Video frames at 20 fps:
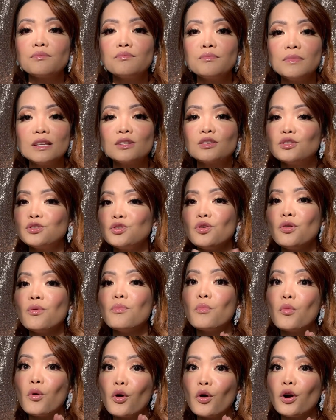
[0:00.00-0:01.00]
me to do
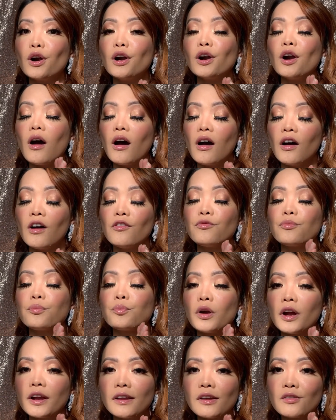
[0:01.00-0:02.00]
more of
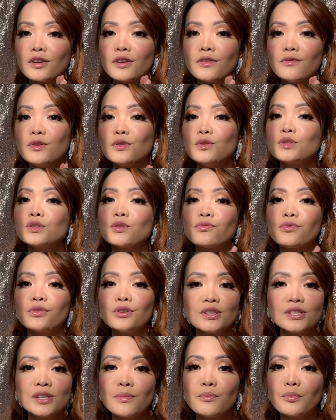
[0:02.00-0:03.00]
product reviews,
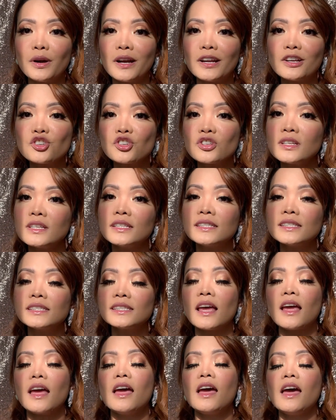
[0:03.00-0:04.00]
first impressions,
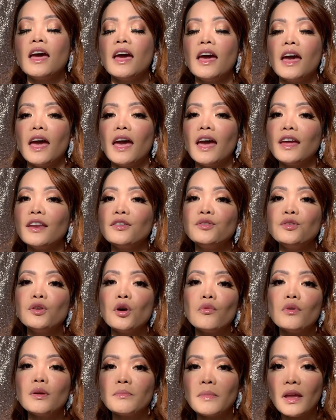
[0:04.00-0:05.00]
and
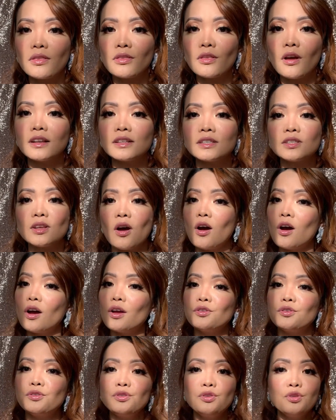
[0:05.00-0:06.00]
knowing my thoughts
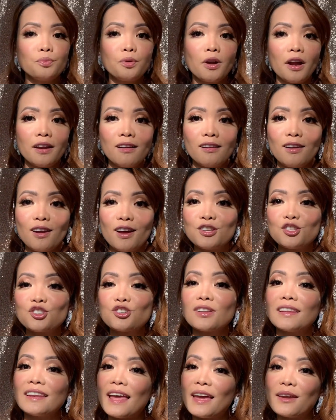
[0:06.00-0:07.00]
on new product launch,
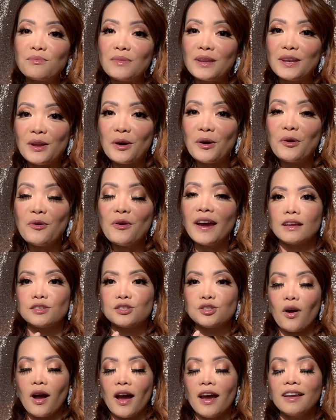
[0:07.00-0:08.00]
let me know so
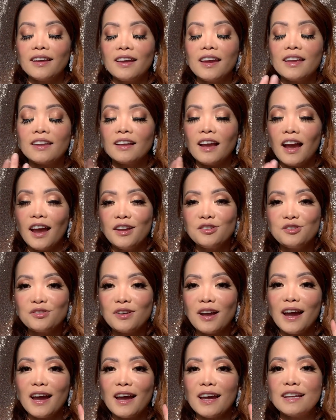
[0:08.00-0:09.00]
I can guide you
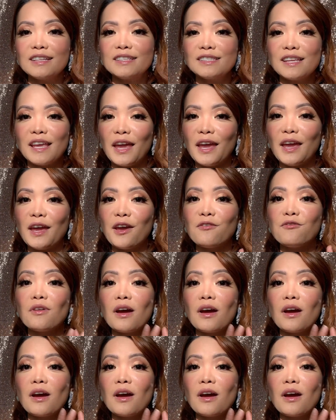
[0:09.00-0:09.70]
guys if